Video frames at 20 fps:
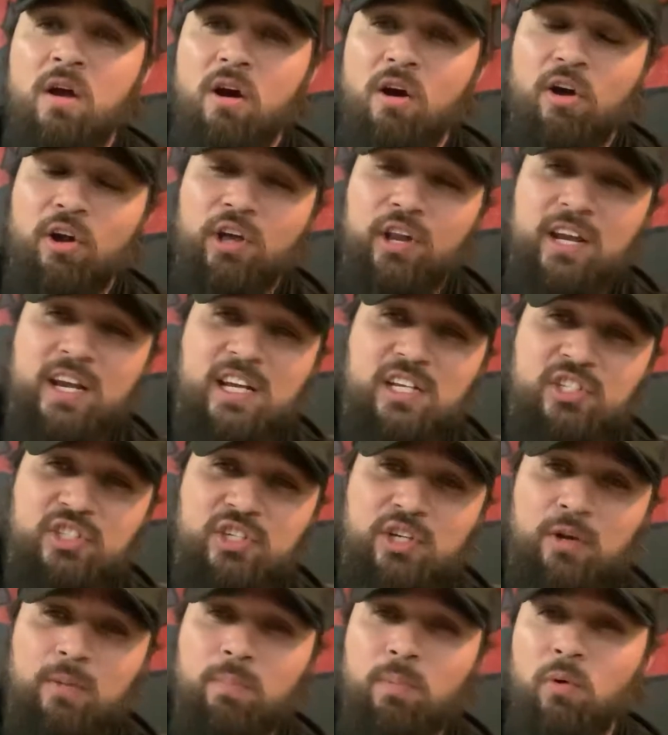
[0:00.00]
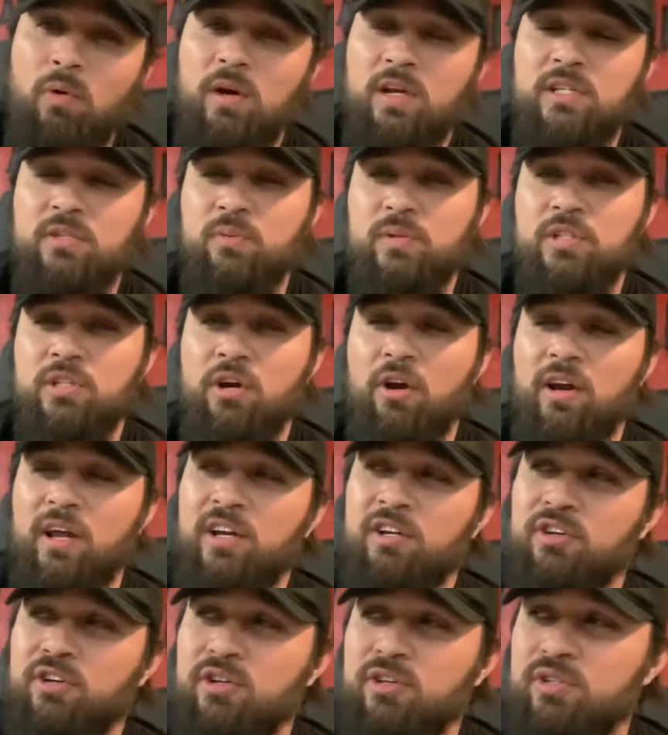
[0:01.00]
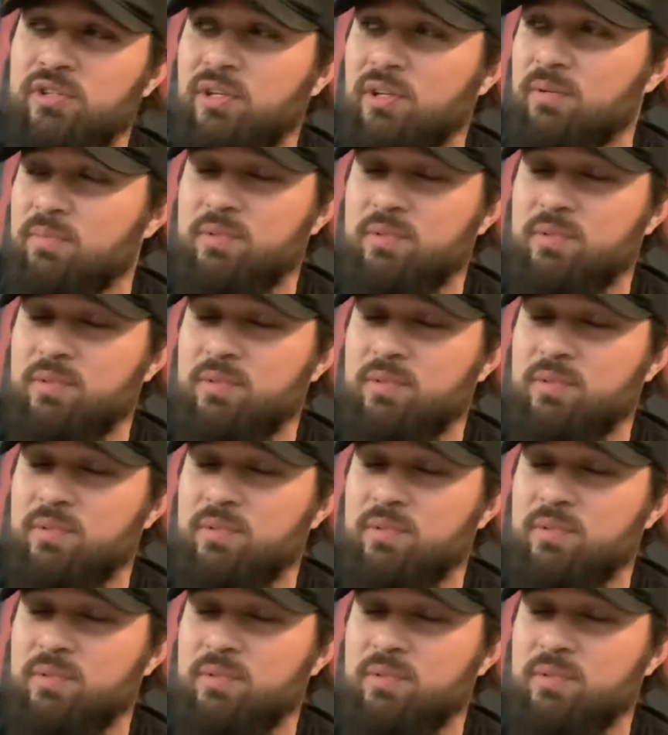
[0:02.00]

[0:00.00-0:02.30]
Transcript: are gonna hit certain points, we start introducing